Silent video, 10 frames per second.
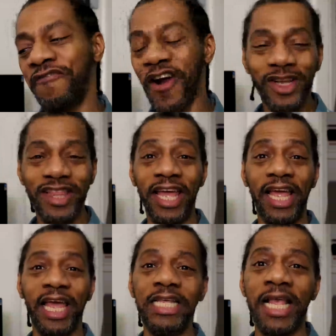The first
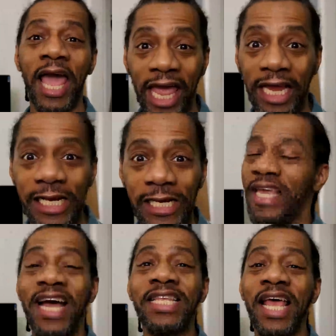thing is hate.
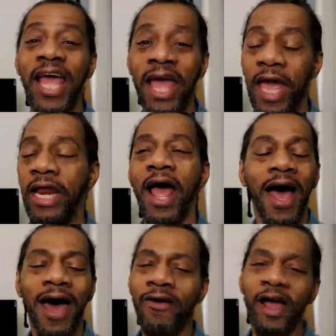Yes, hate.
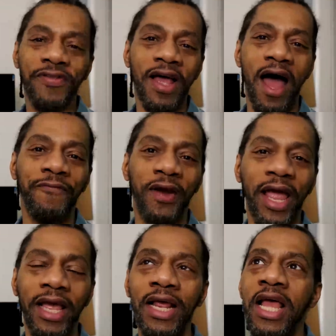I don't have time for
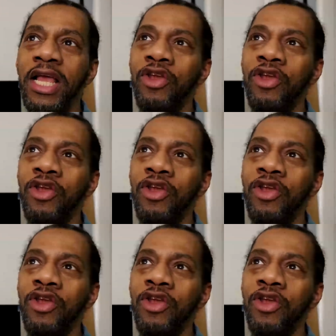hate.